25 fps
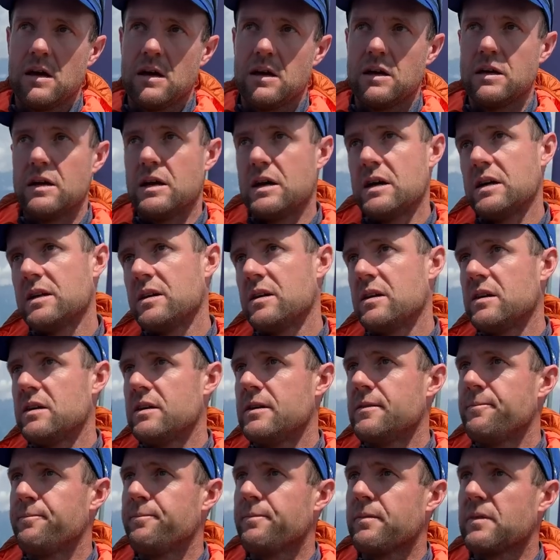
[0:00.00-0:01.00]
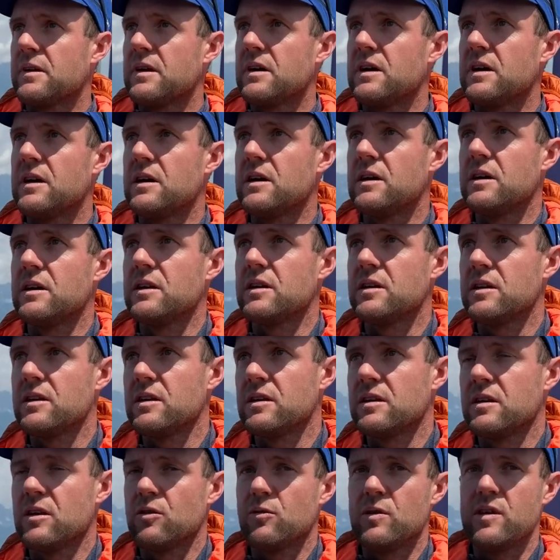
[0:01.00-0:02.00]
Yeah,
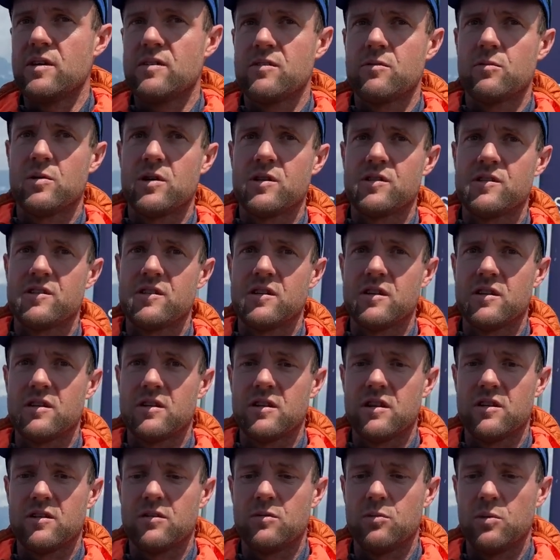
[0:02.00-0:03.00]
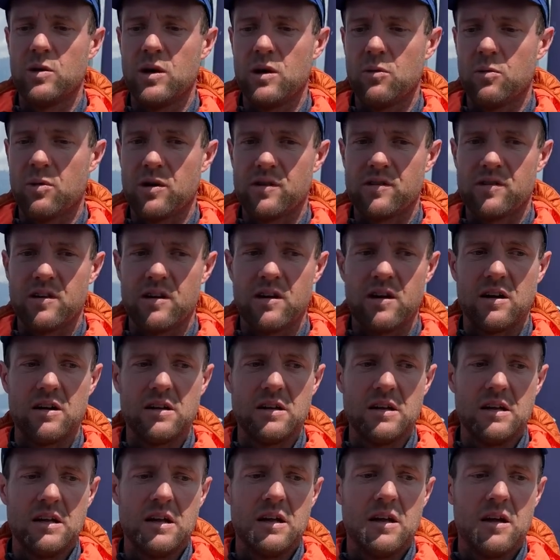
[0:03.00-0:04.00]
the reason was that we was
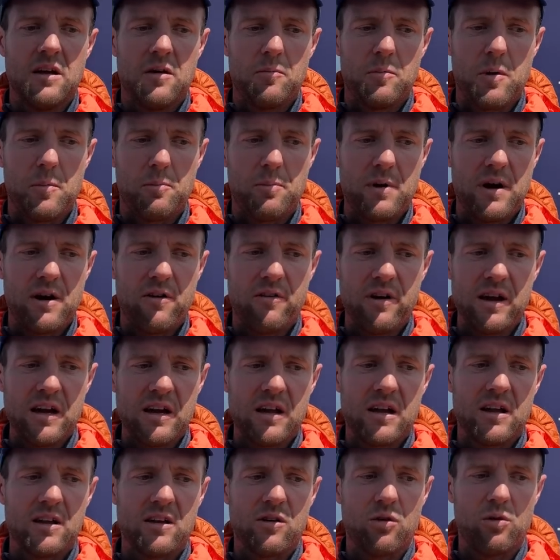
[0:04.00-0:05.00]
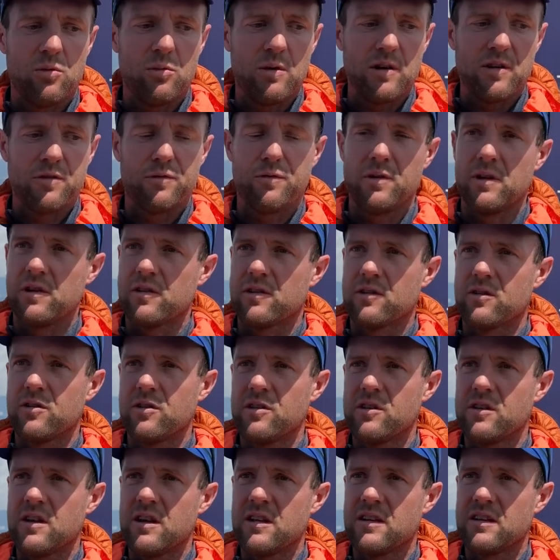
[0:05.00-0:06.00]
preparing and always feels
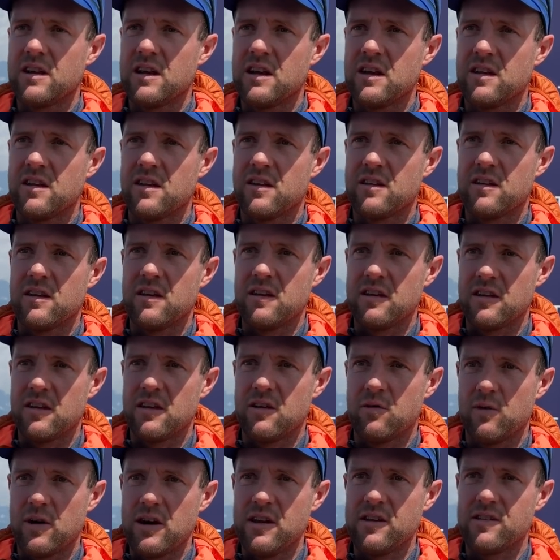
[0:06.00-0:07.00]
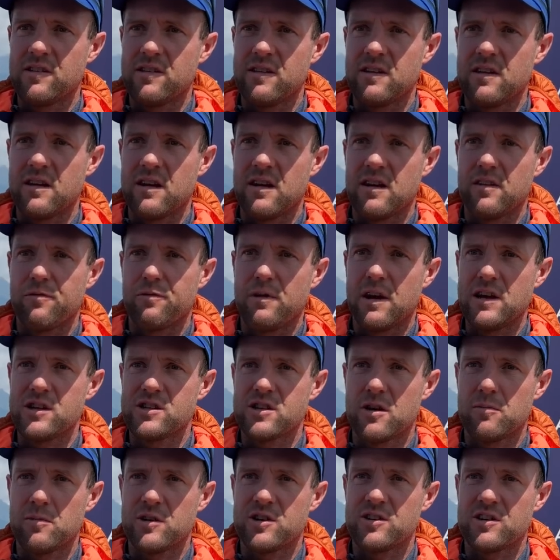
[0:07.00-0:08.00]
good, and then in a race in a fly
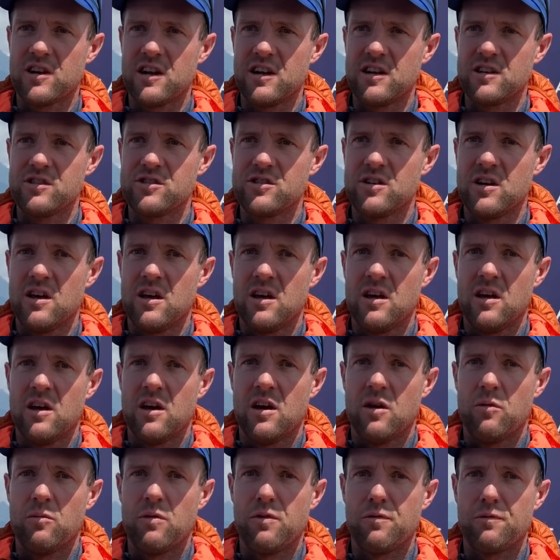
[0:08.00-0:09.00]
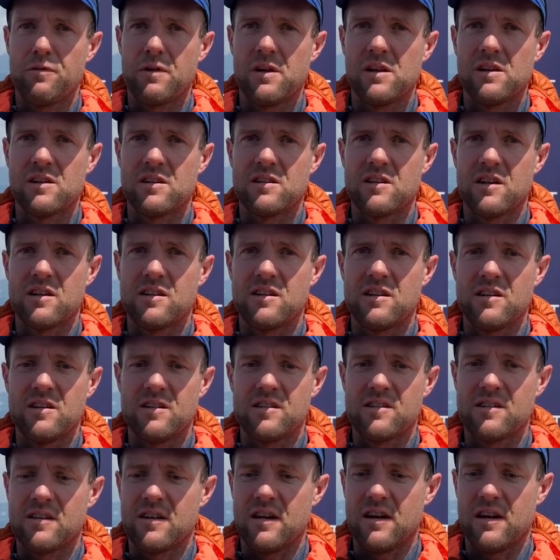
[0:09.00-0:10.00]
shuffle challenge, we felt that
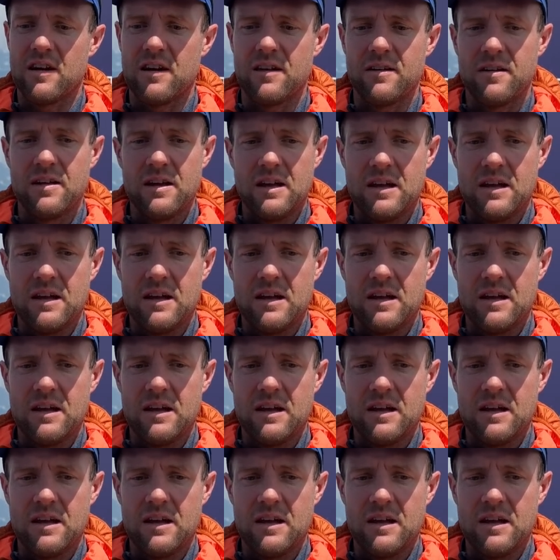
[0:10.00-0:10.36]
it's that